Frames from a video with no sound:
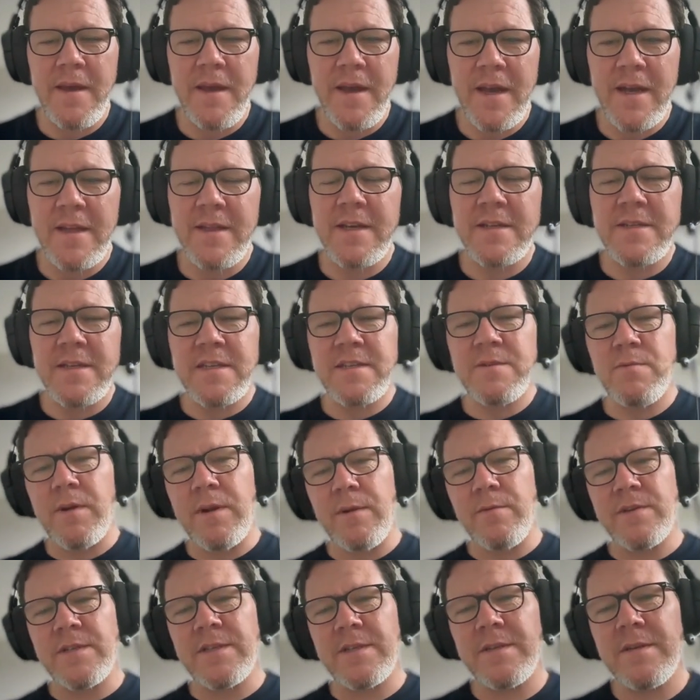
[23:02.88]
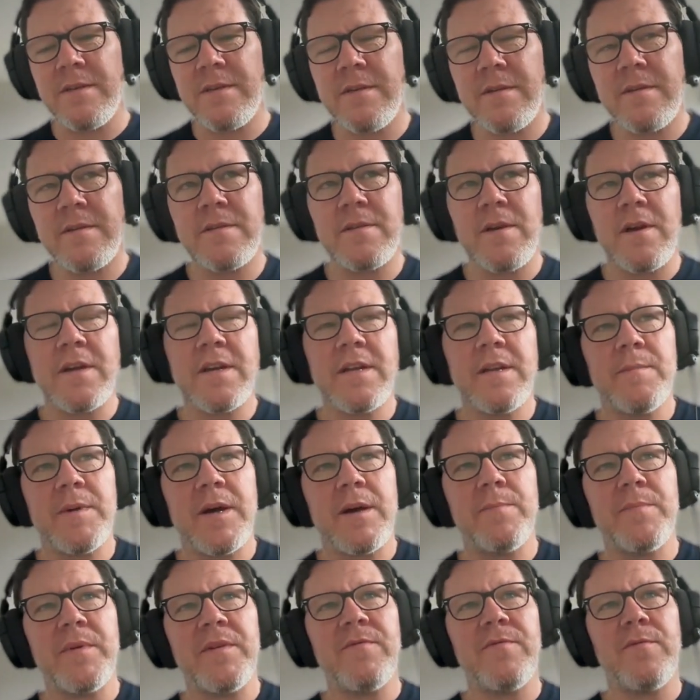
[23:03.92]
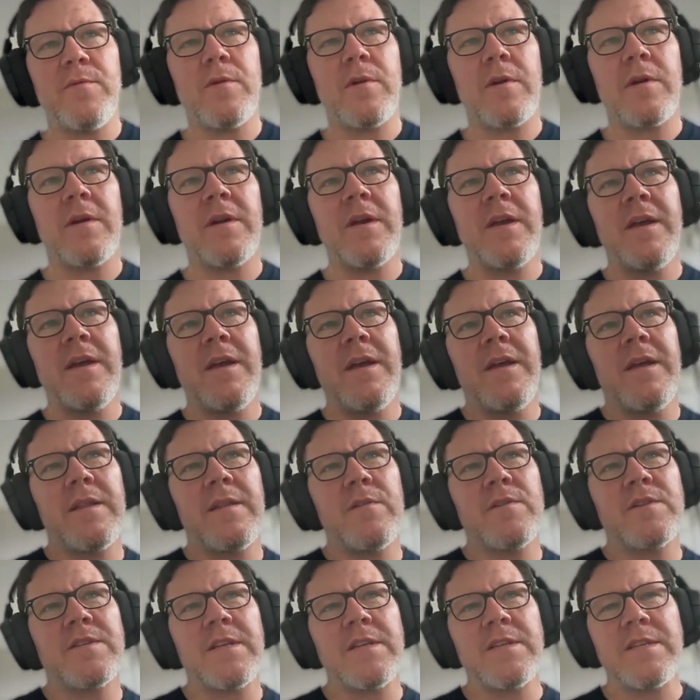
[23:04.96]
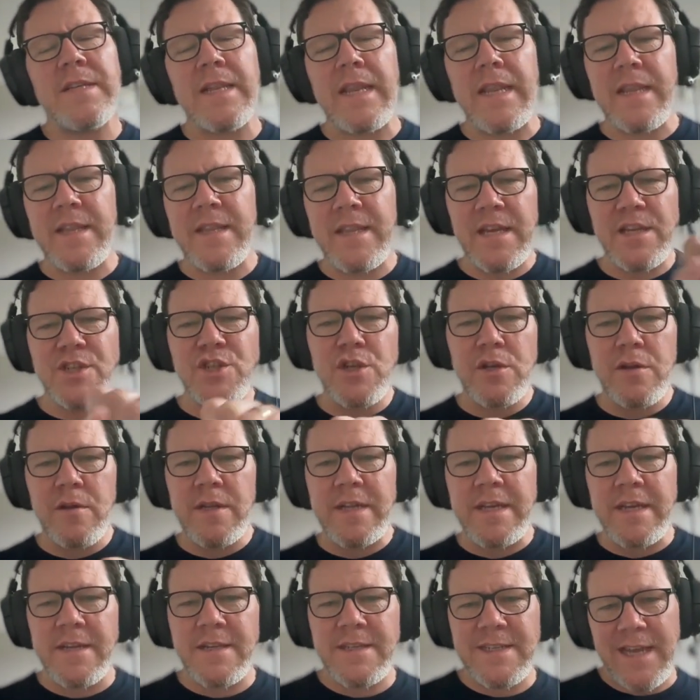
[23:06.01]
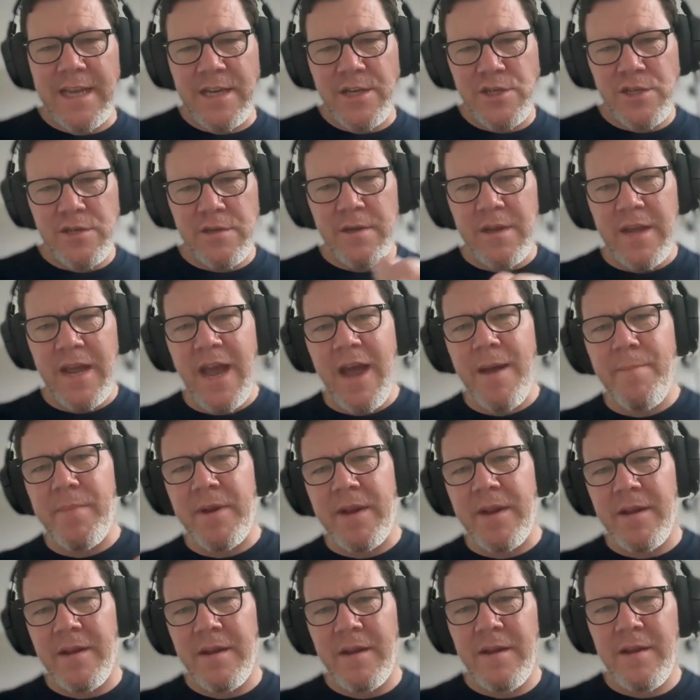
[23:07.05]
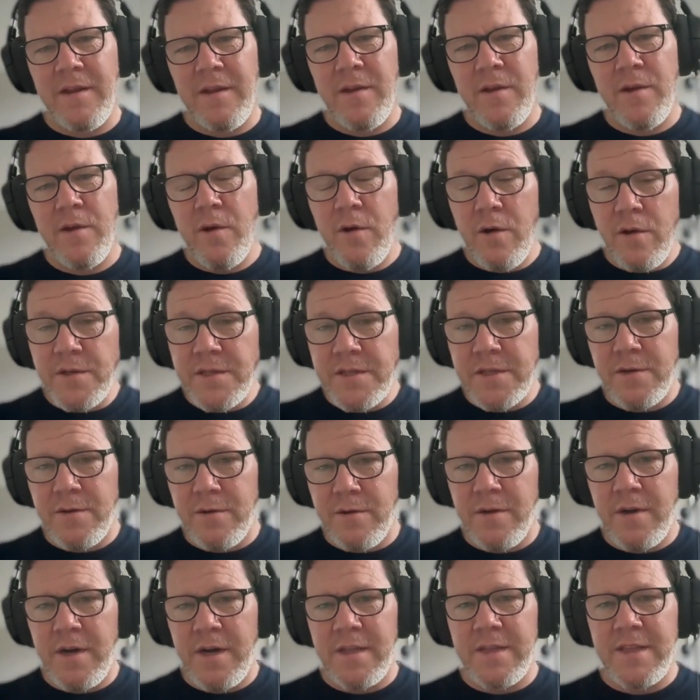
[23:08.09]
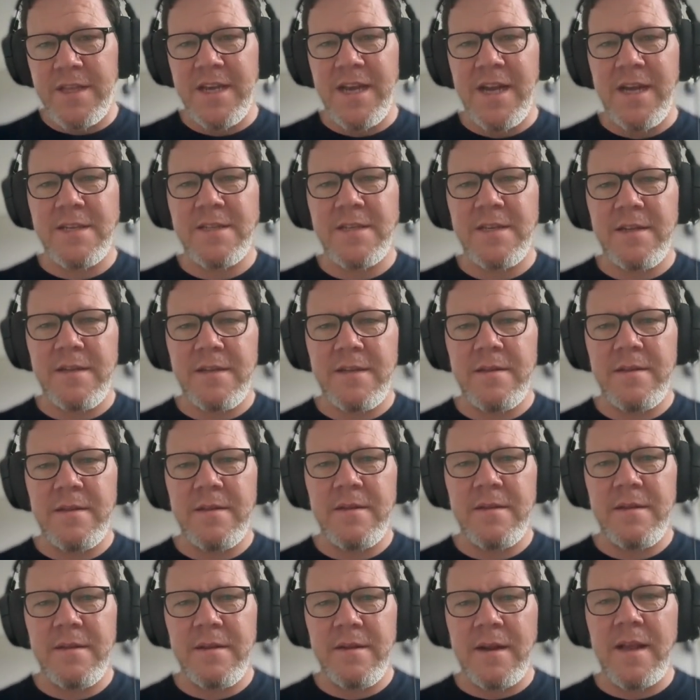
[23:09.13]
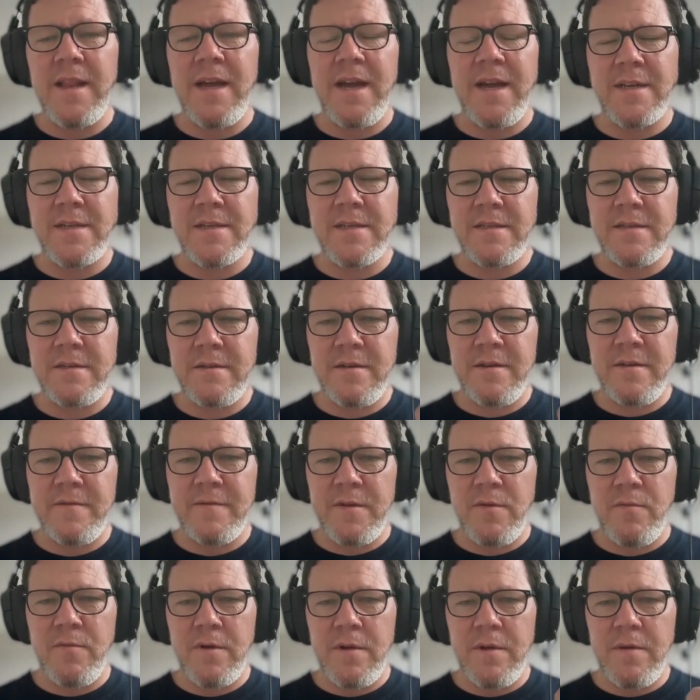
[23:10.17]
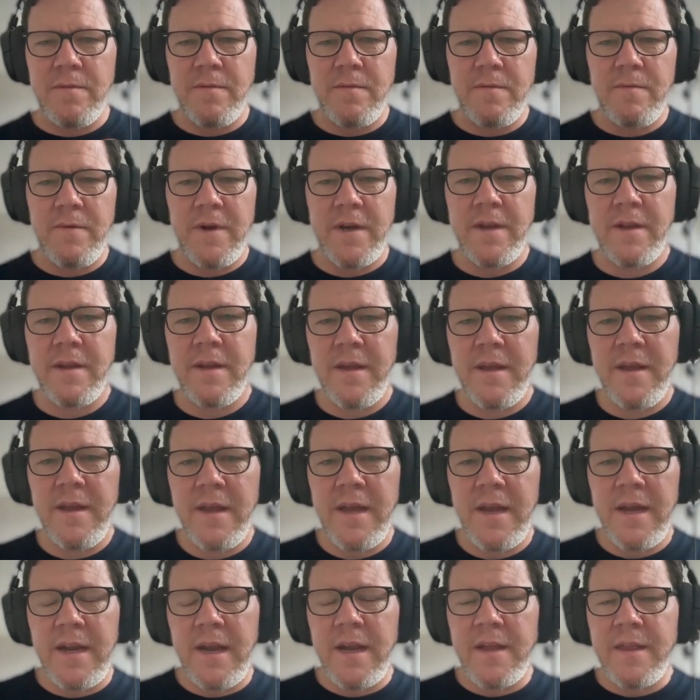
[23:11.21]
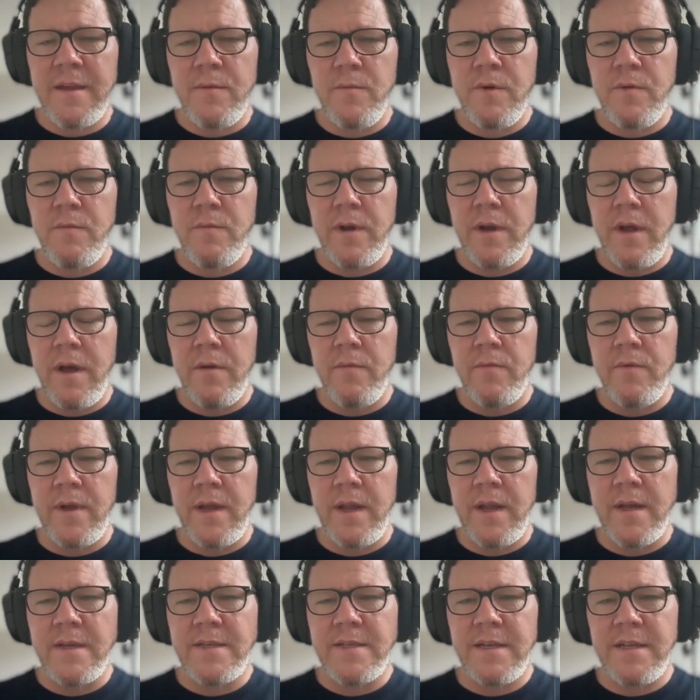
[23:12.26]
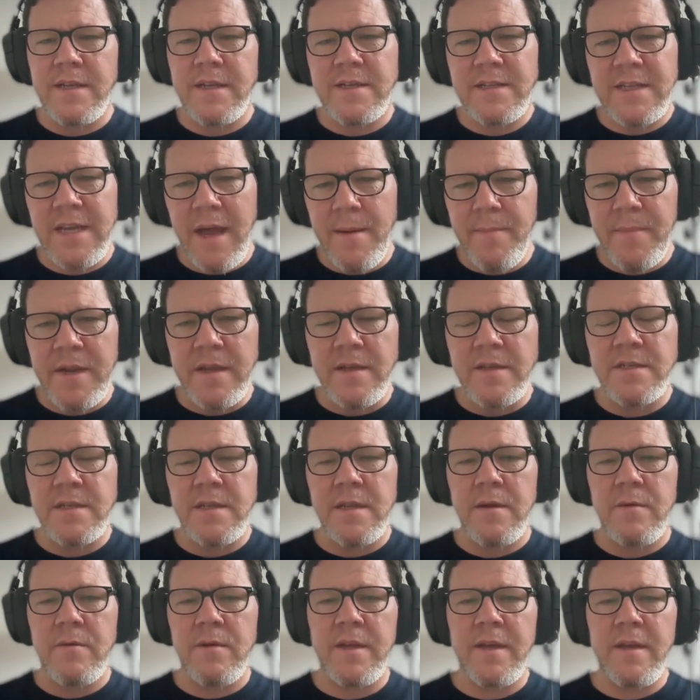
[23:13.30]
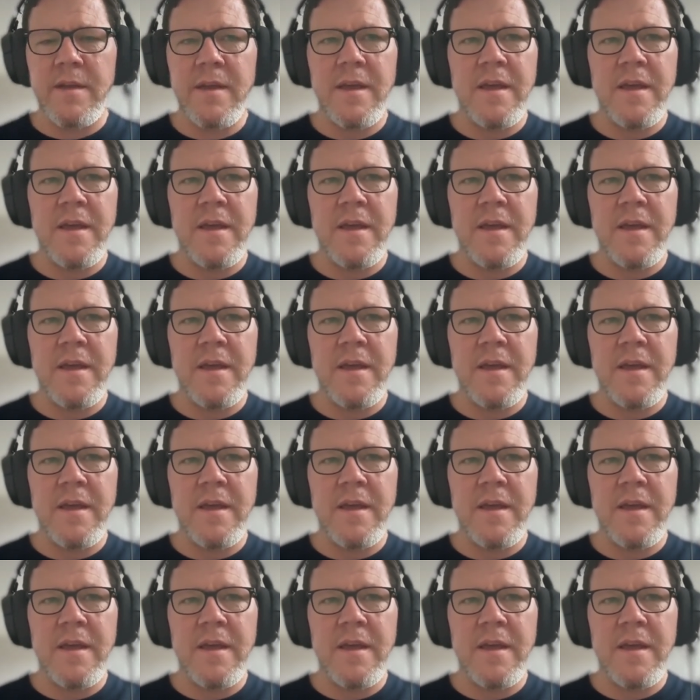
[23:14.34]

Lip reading: And this is what I was talking about before. There's this digitalization happening also on the asset class of the world, right? And I think we're not realizing it's happening slowly,